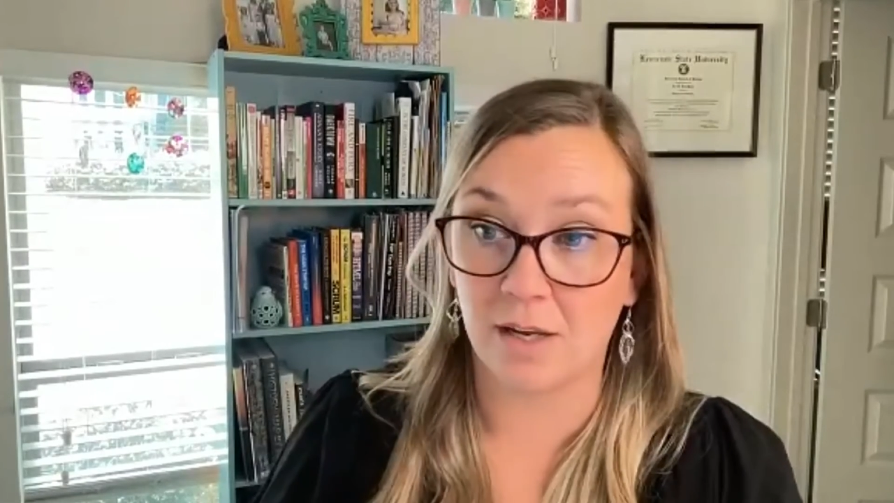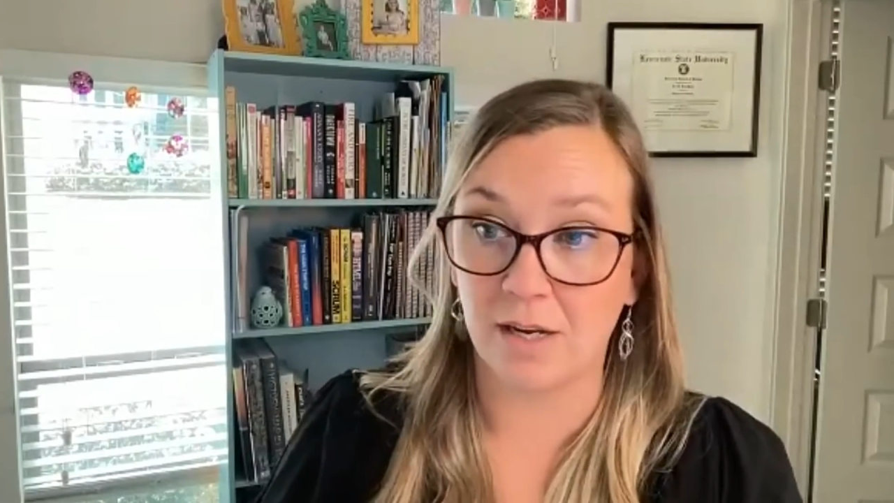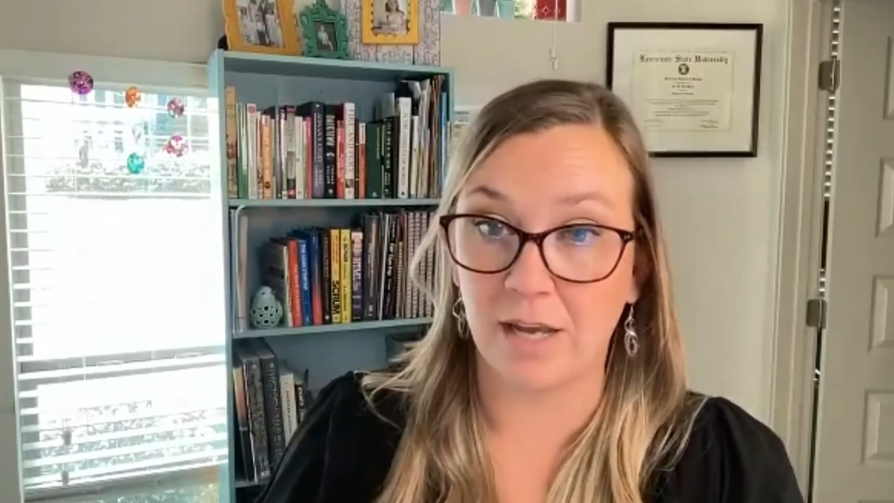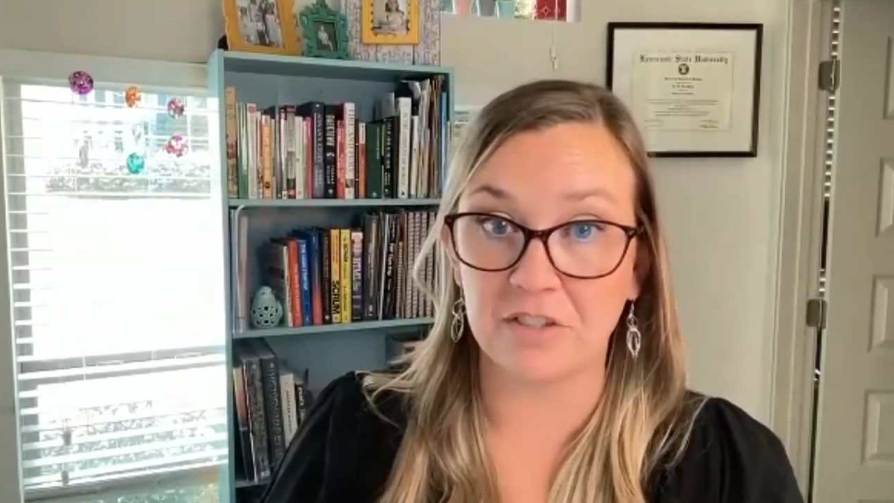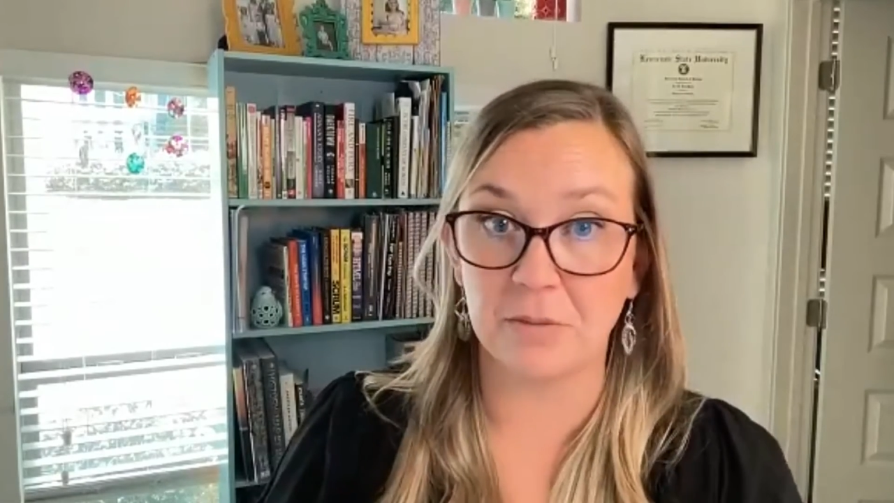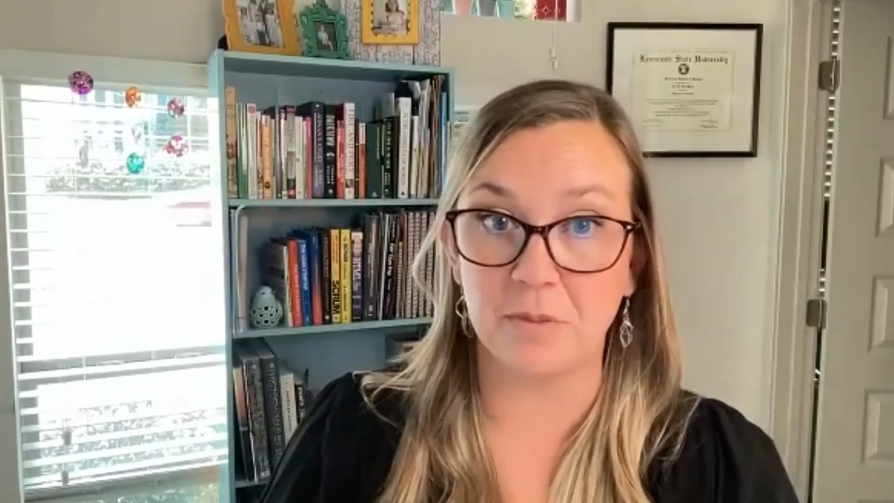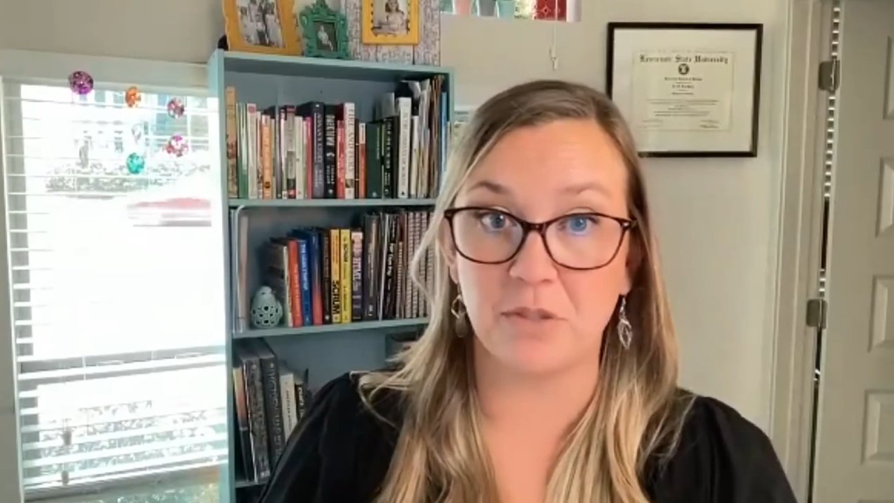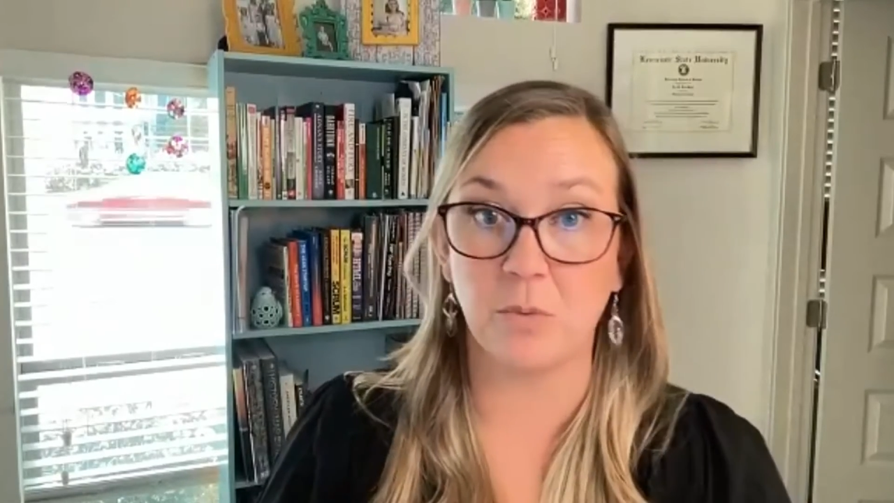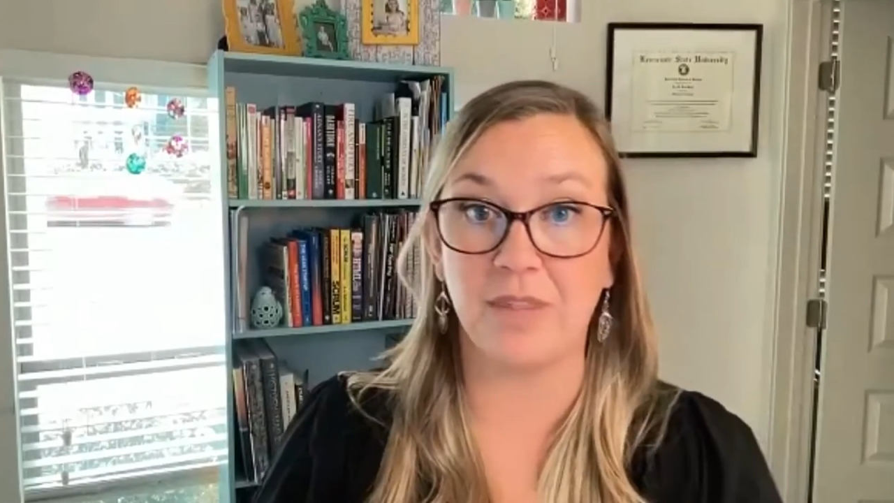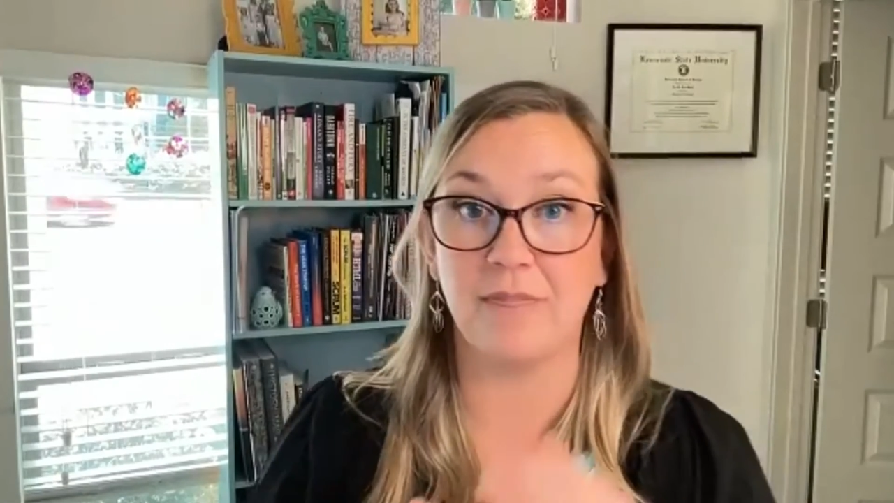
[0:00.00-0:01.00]
a connection
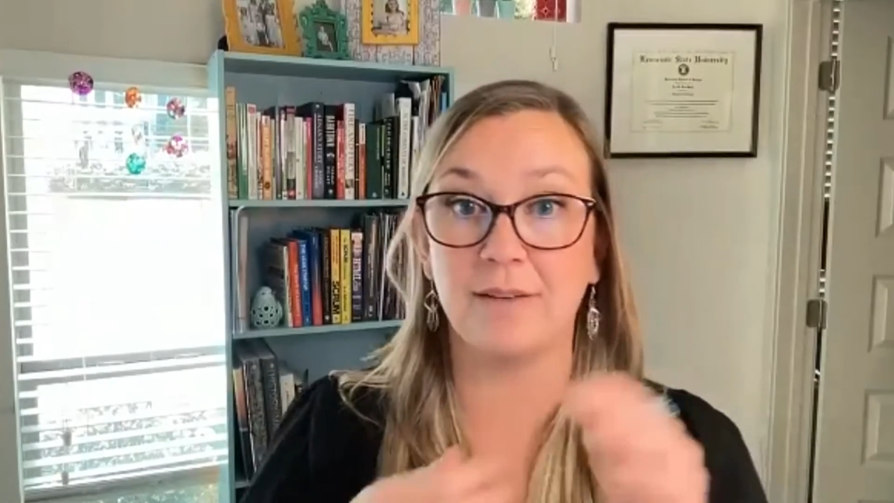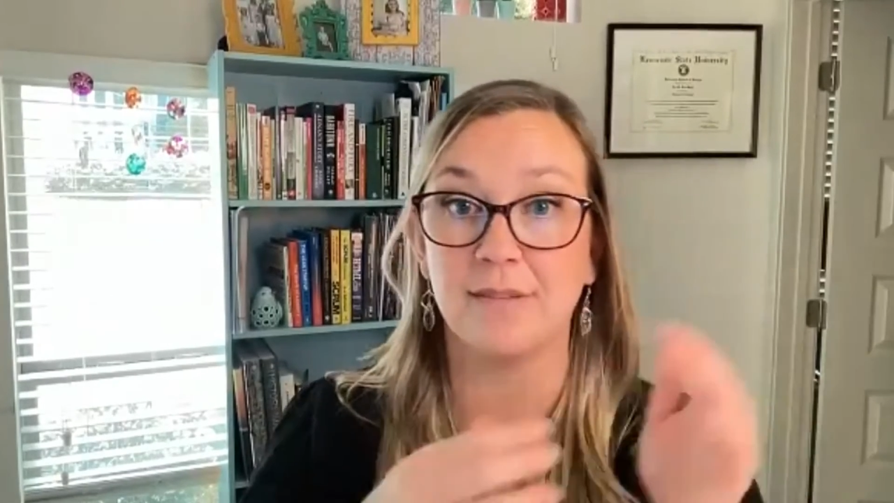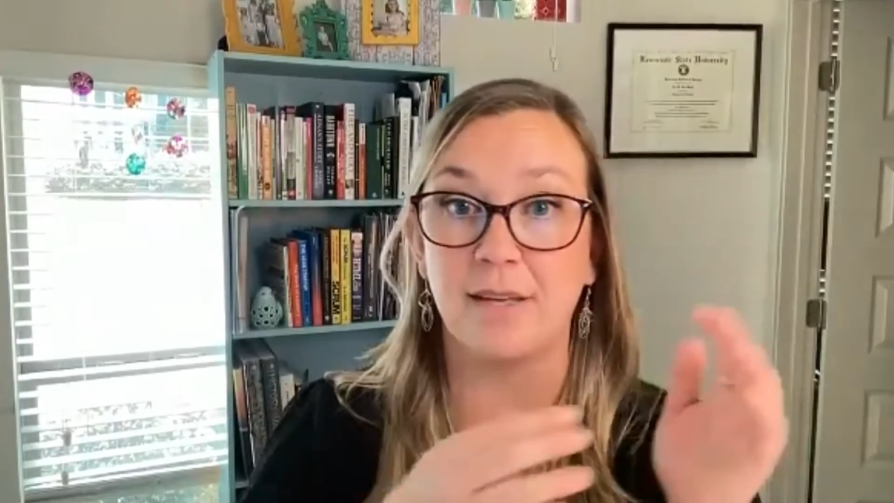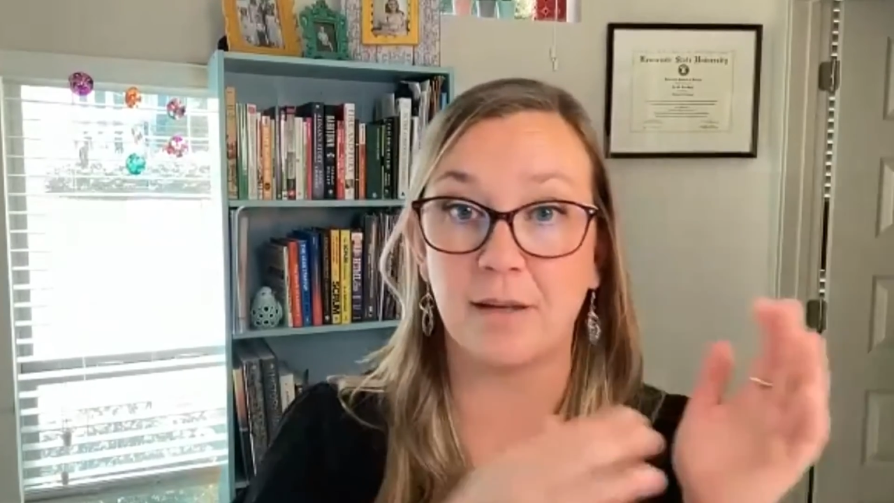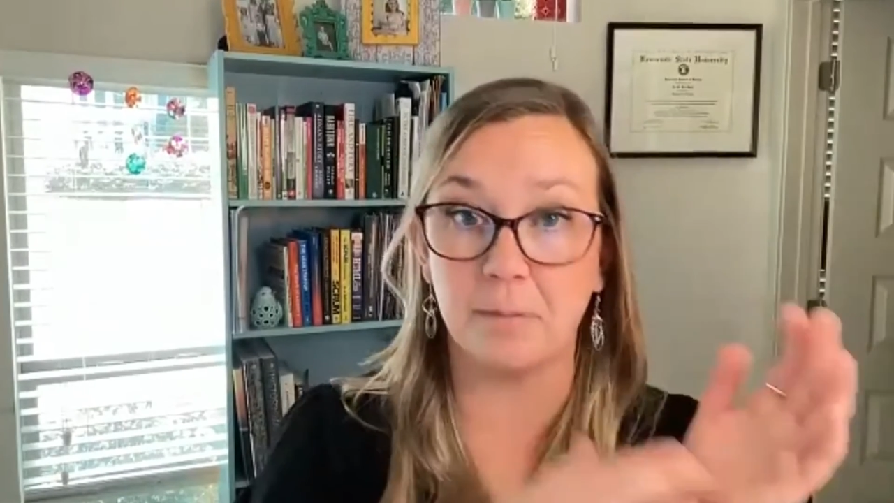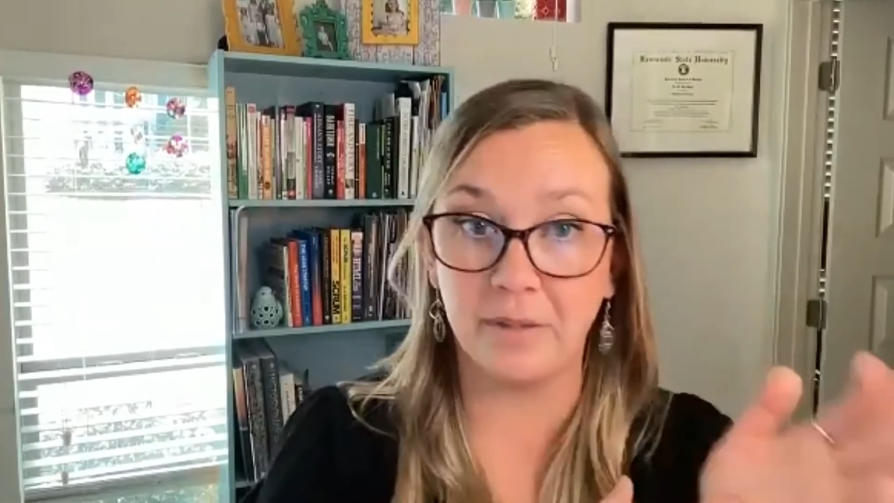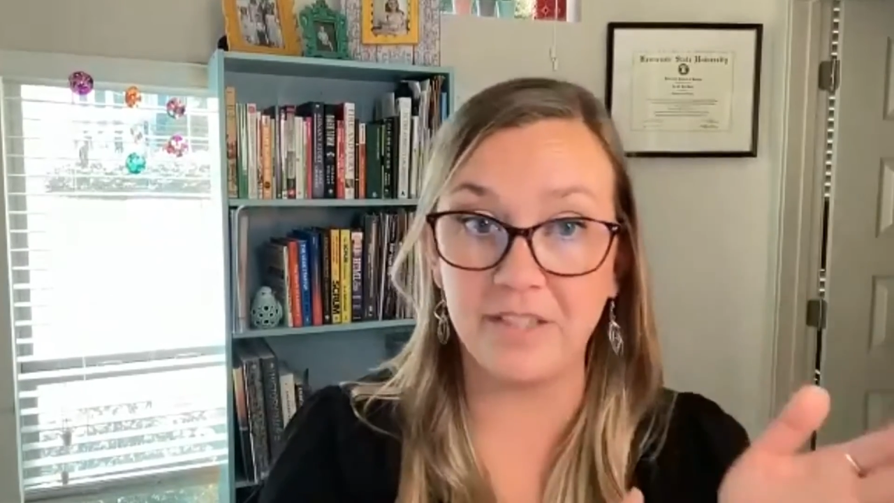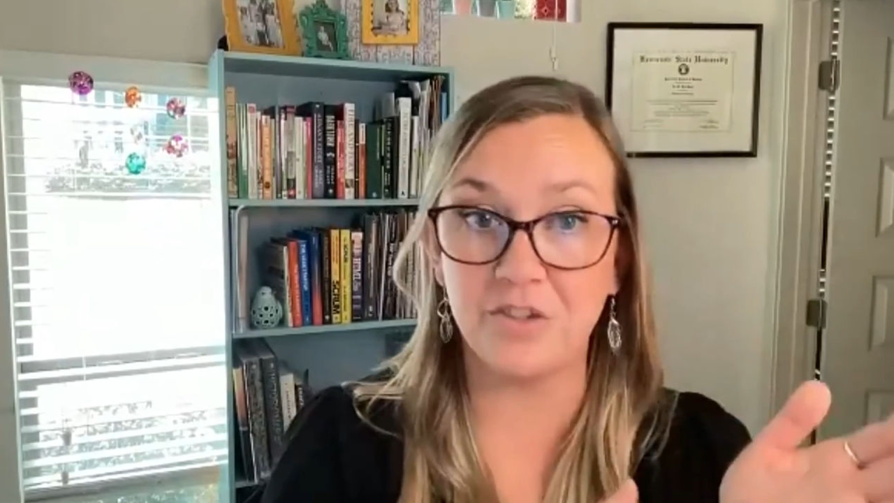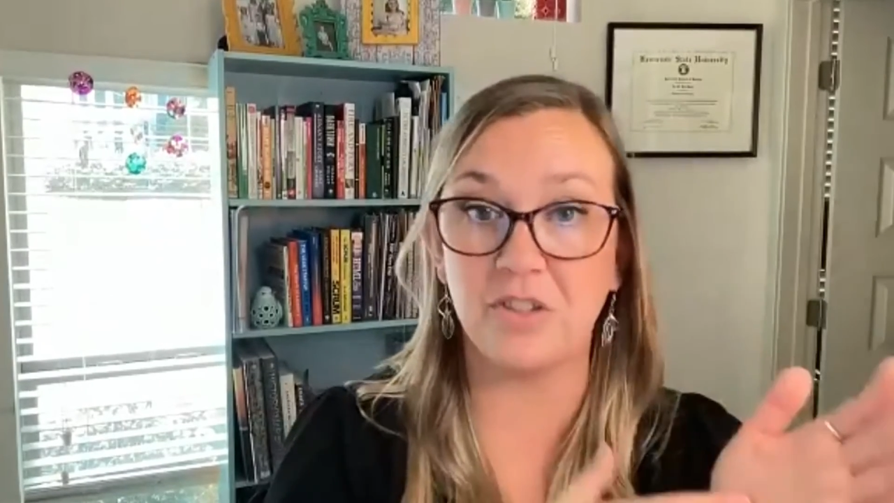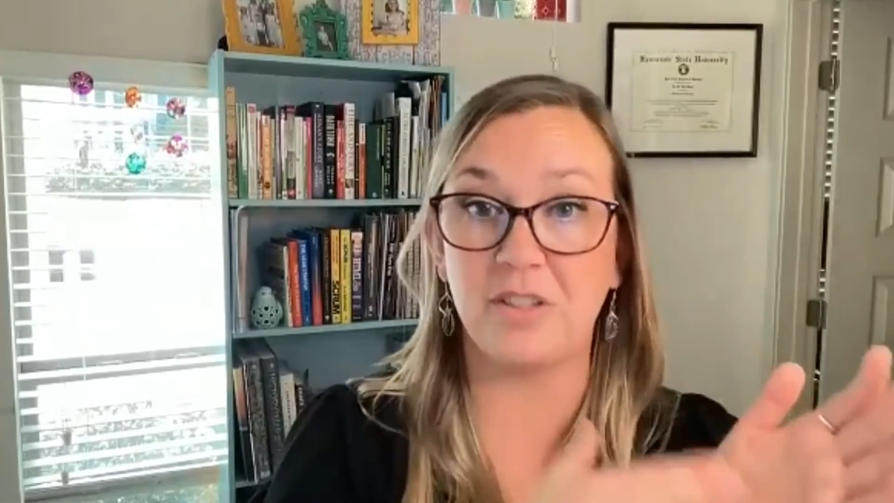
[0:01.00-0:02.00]
between things like
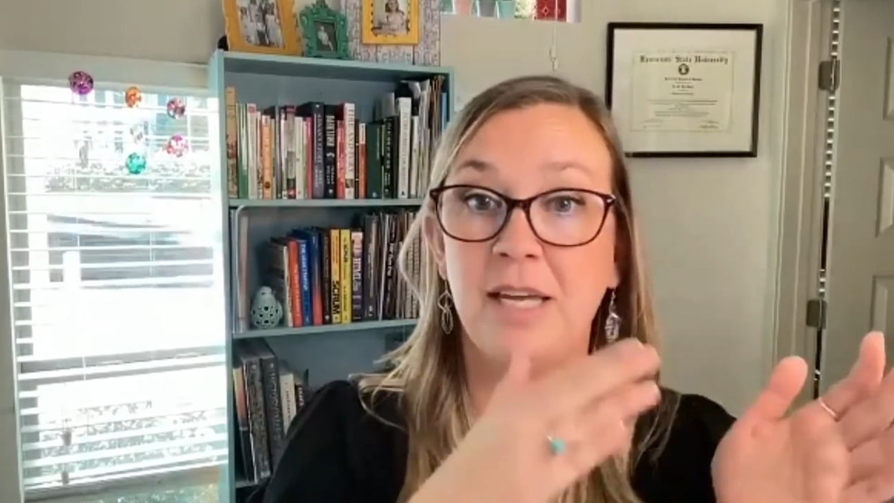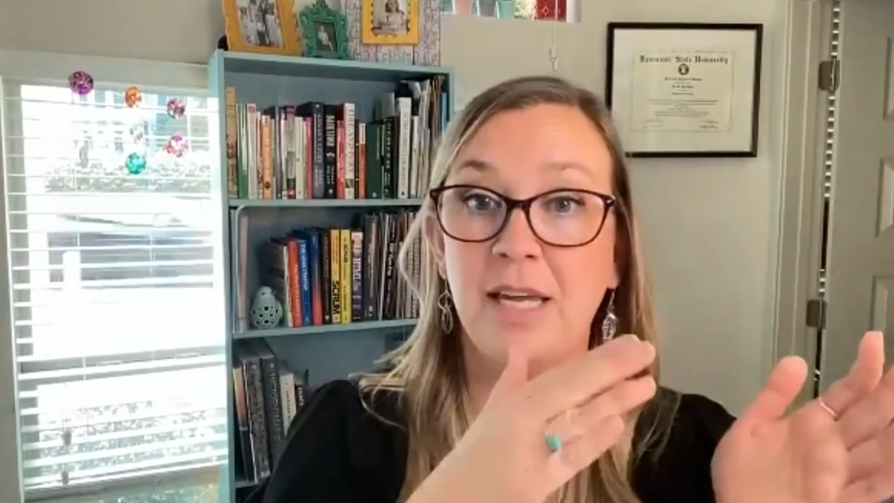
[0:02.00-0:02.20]
completion,